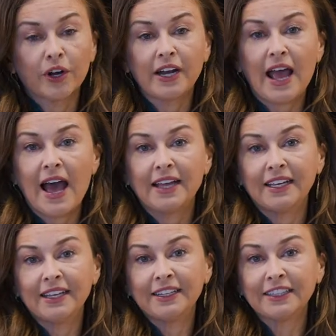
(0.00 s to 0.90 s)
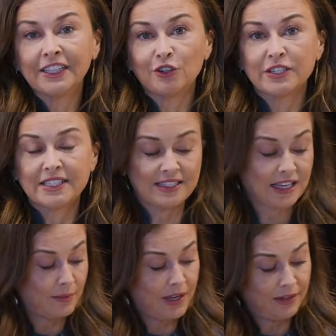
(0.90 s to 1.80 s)
gonna add in a little
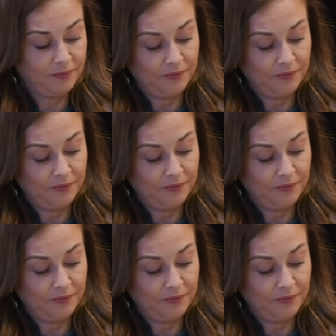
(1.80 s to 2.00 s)
cinnamon.